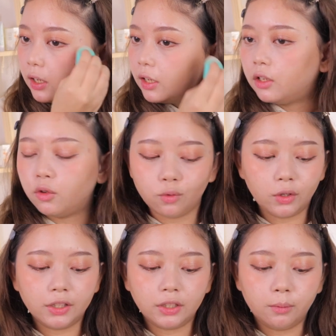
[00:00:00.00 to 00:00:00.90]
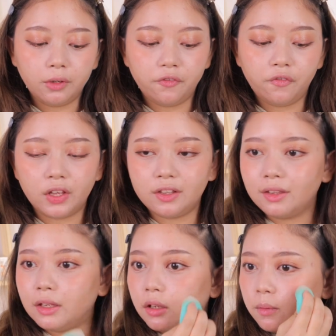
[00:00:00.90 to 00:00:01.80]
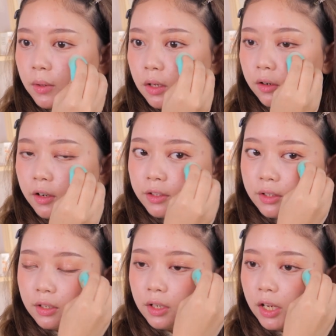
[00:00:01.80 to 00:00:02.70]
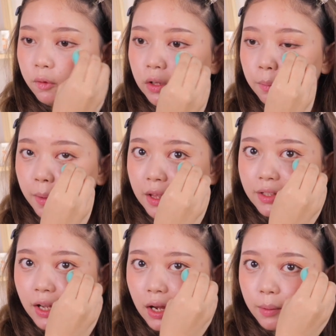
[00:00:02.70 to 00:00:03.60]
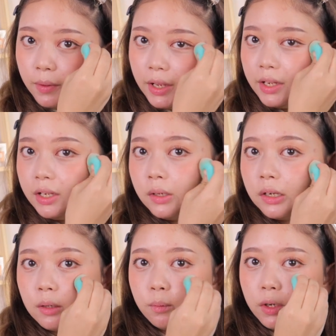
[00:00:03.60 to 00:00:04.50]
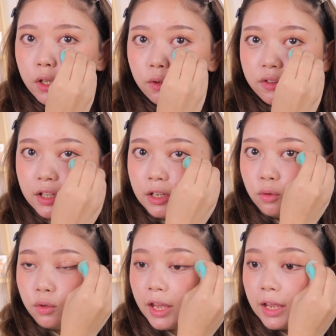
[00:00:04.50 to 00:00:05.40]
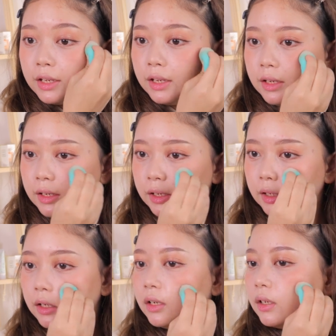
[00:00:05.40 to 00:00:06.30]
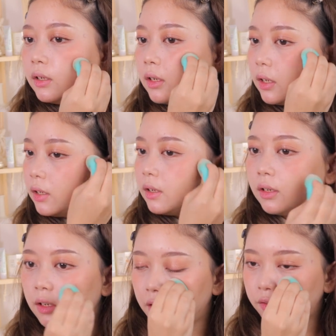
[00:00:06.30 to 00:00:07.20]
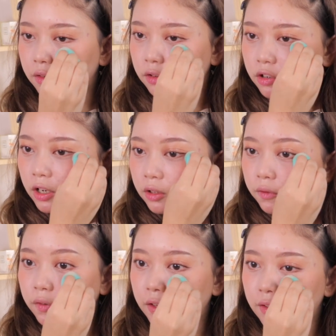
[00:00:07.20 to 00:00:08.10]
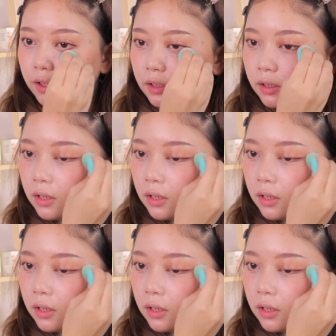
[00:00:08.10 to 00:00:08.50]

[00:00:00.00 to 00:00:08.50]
and you dah tak boleh fix it because it will mess up and dia akan buat your skin look cakey if you try to fix it.